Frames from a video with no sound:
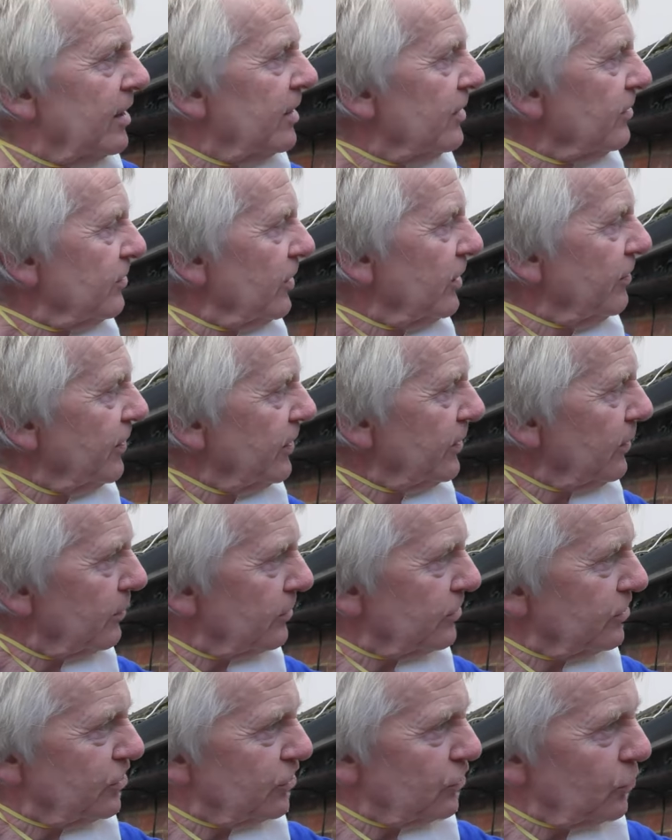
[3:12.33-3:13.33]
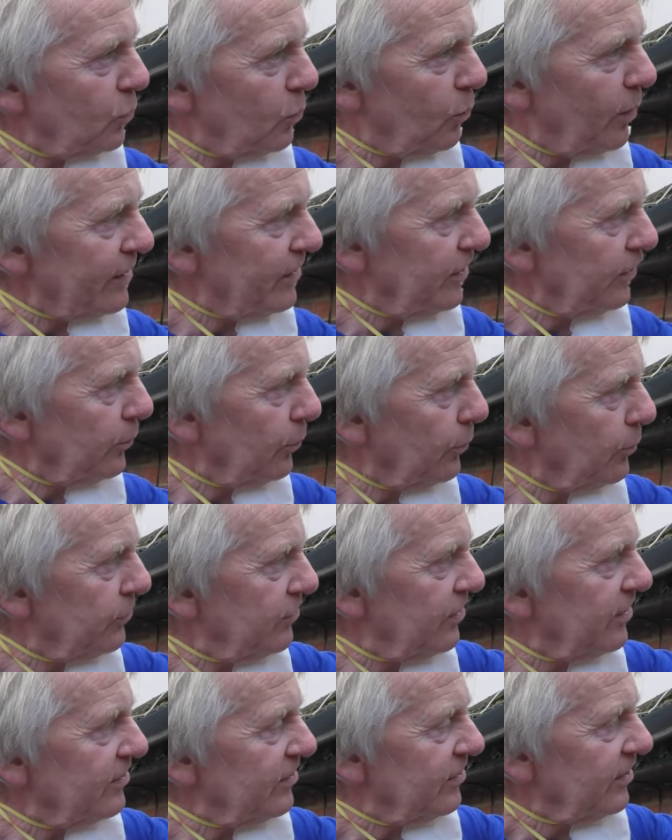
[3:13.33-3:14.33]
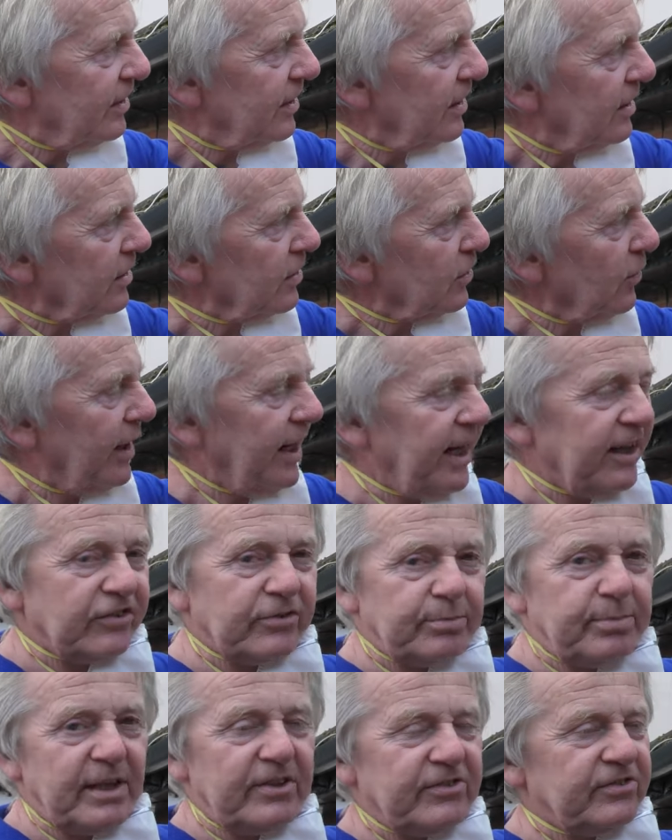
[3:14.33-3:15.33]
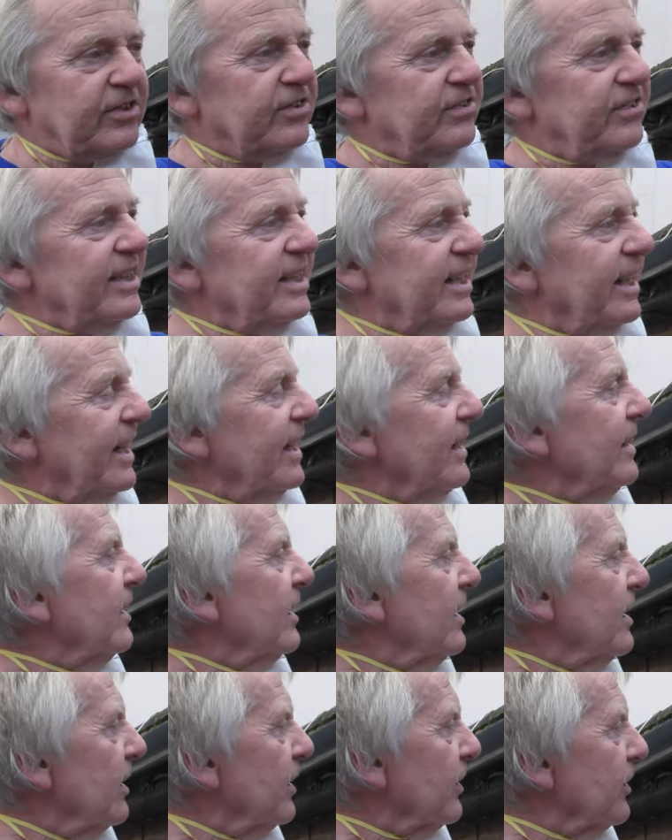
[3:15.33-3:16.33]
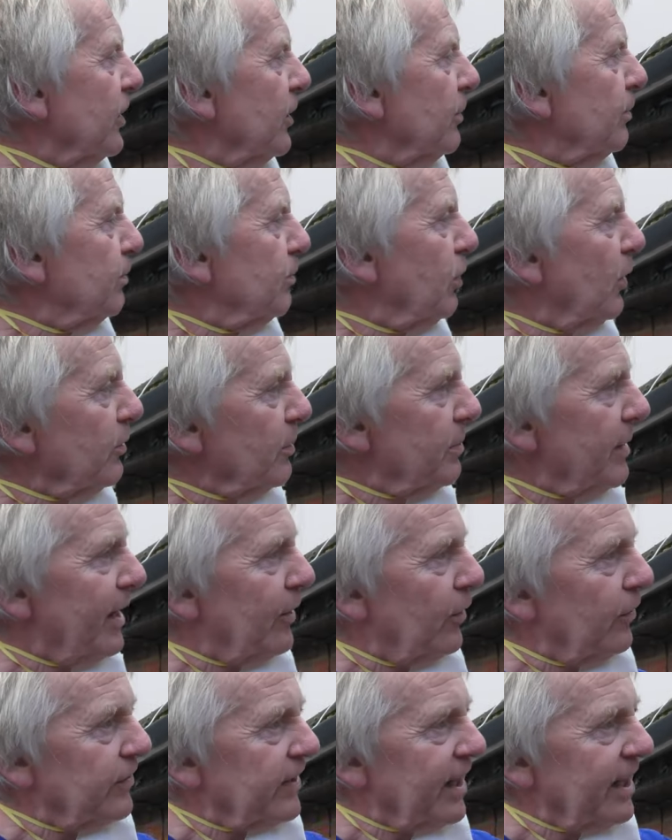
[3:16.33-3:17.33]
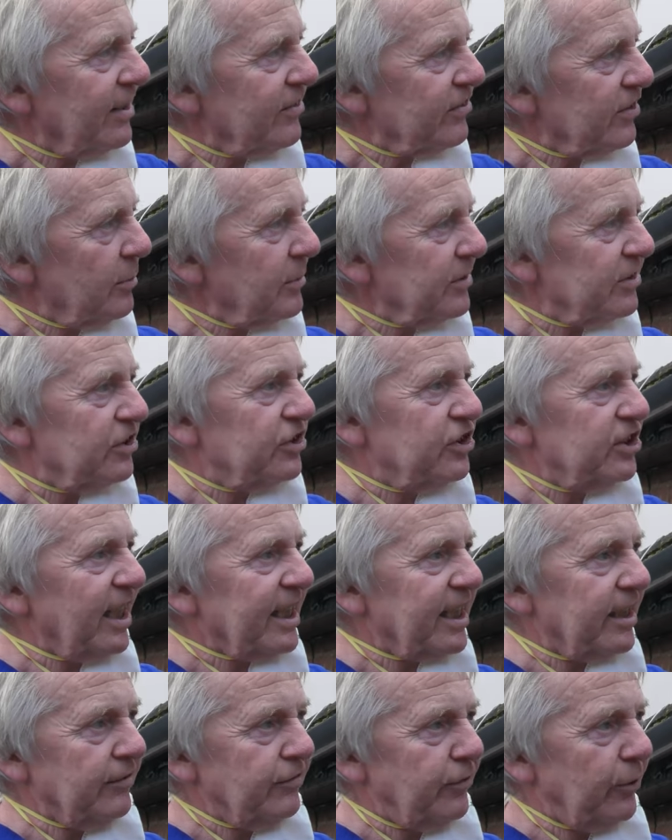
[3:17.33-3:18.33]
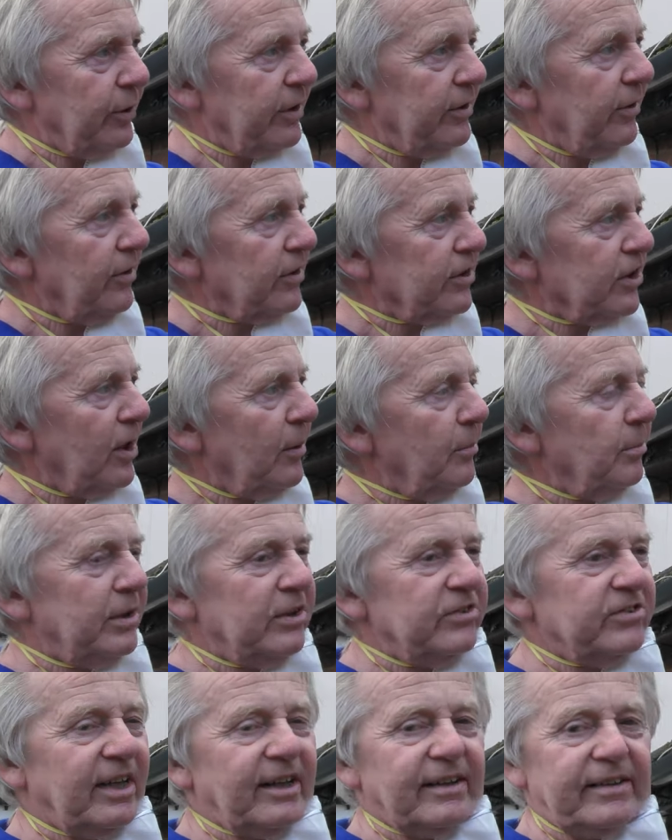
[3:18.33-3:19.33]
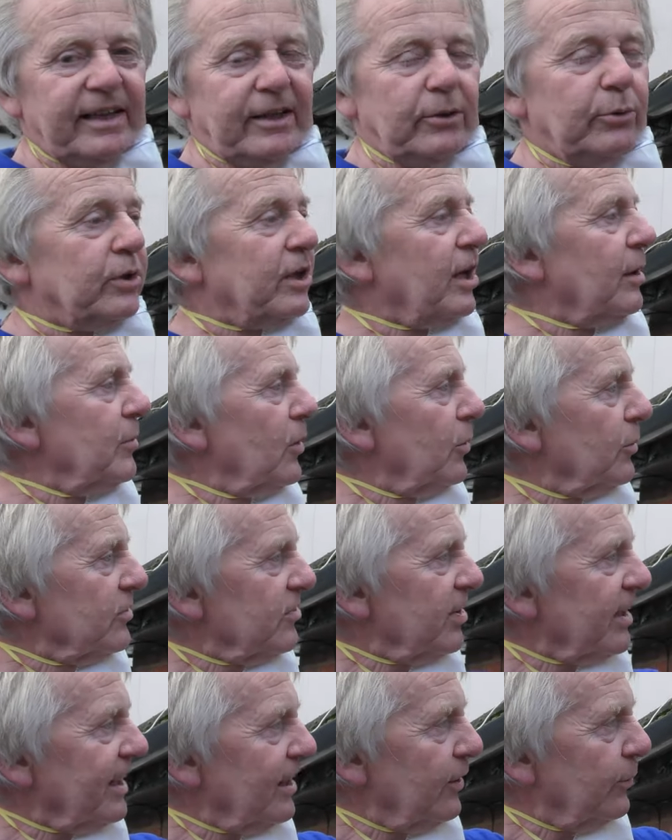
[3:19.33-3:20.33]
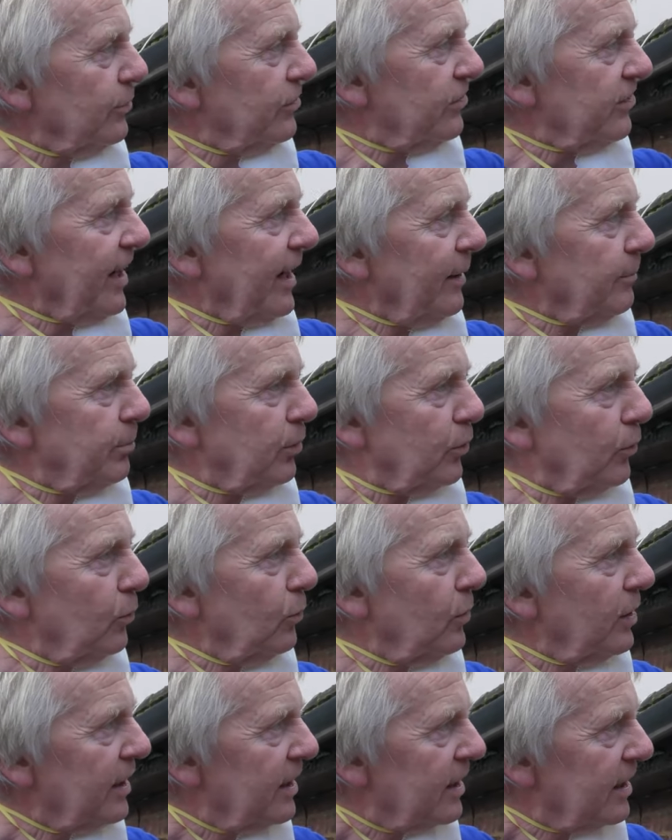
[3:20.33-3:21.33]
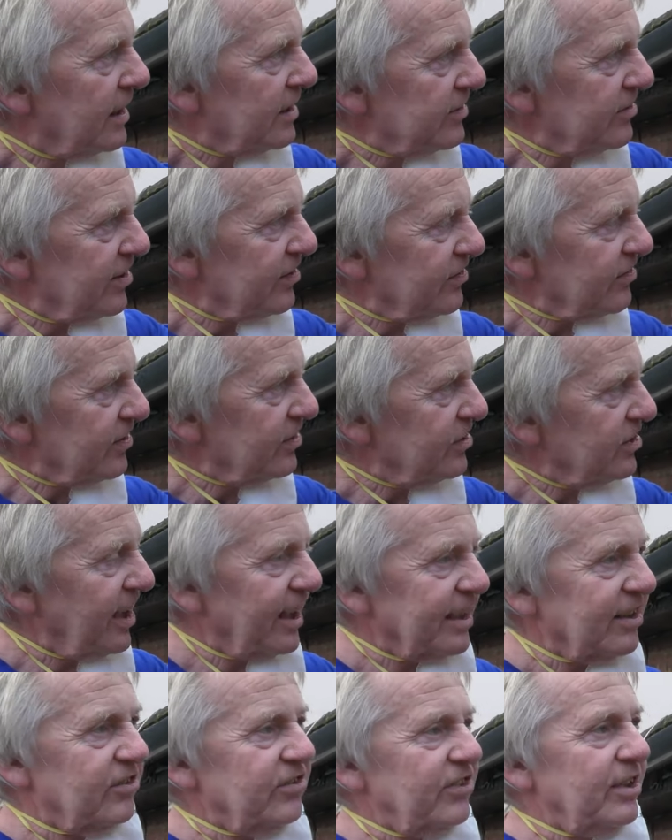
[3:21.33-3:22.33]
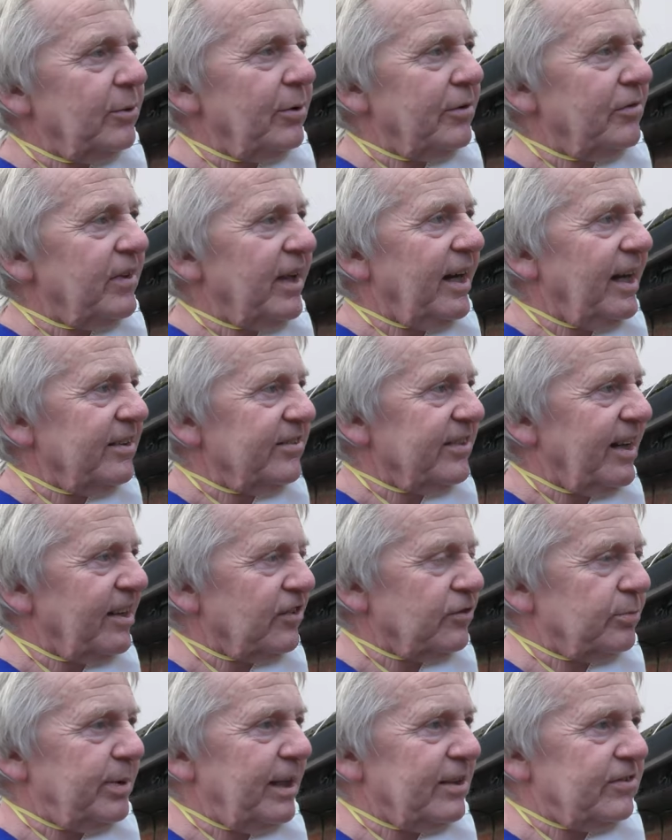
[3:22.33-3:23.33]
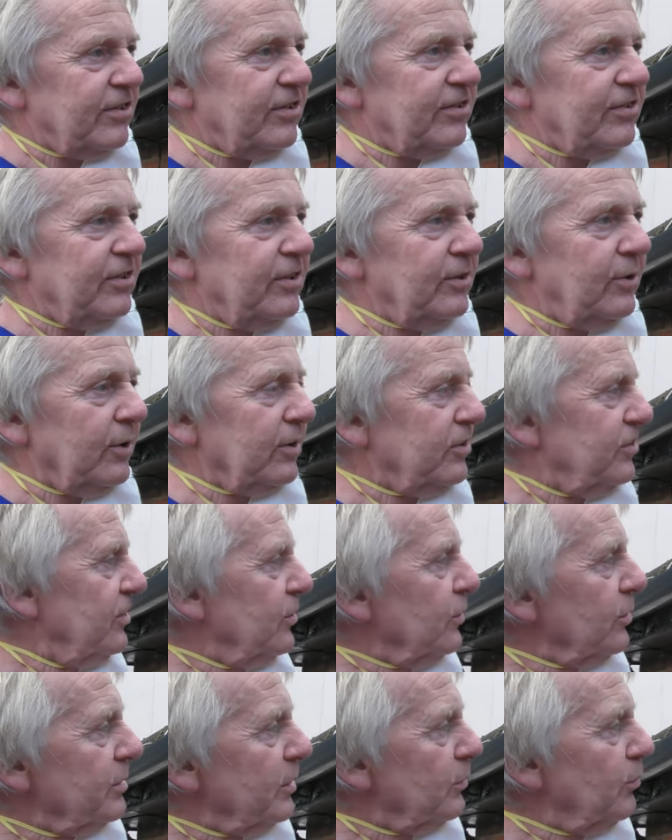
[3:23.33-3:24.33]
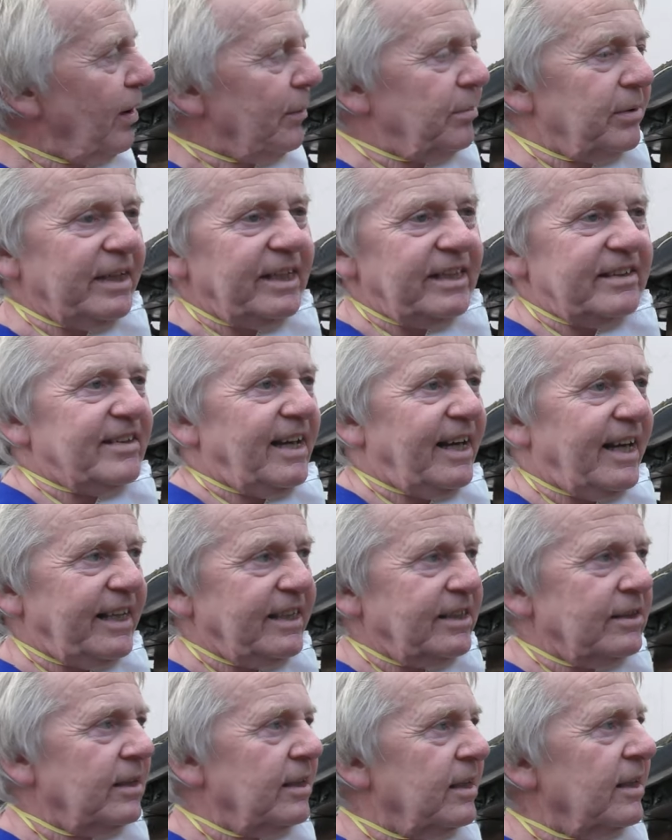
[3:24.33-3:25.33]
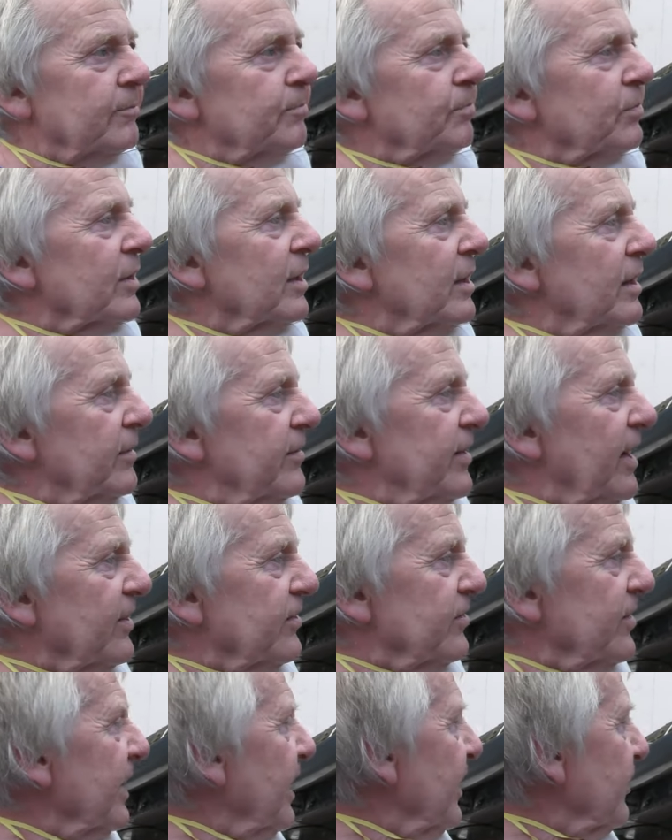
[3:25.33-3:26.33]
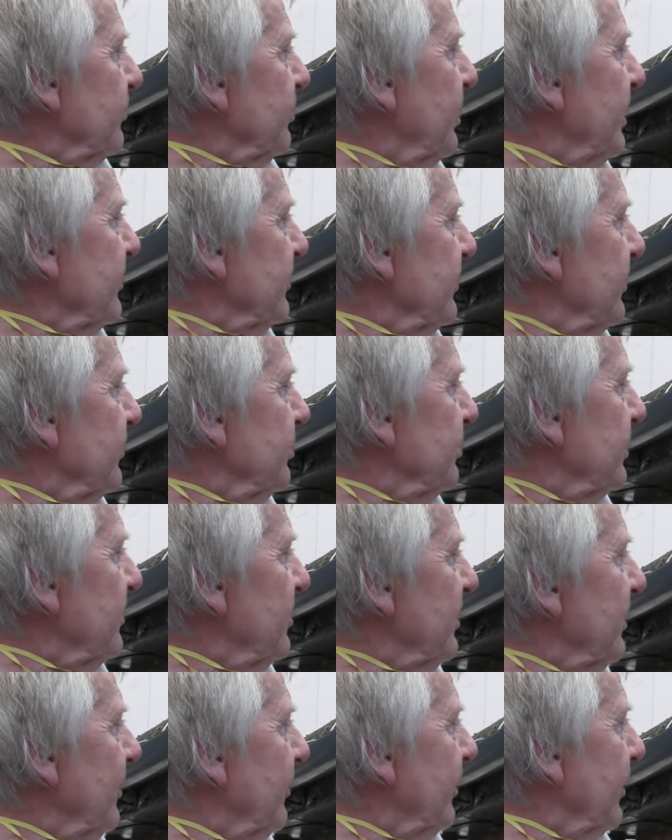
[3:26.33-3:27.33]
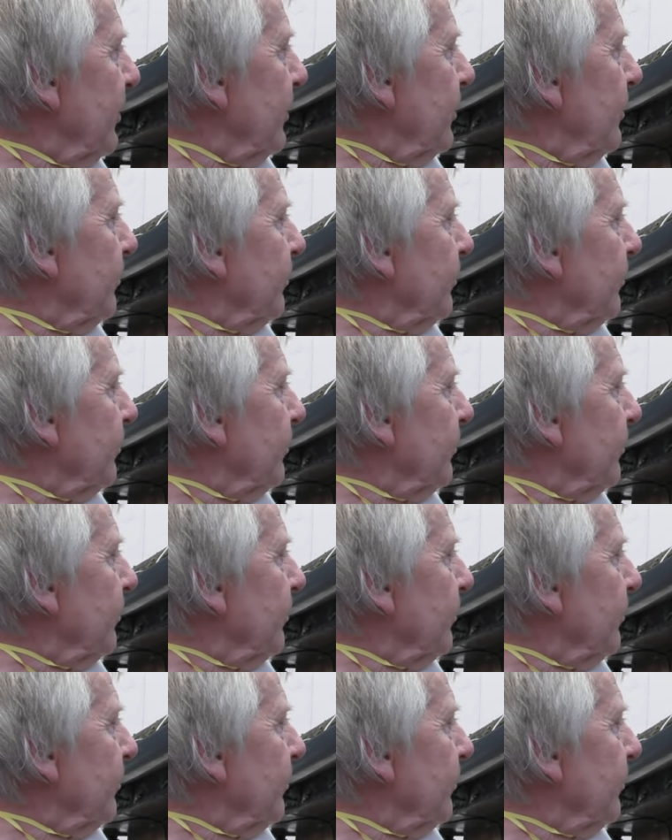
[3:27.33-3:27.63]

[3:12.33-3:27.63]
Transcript: So if you're not sure whether yours has got asbestos in it, you're probably better off getting someone to check it for you. There are companies out there who come along and take a little sample just to check to see whether that is asbestos or not, because you don't want to be rubbing it down if that's an asbestos material.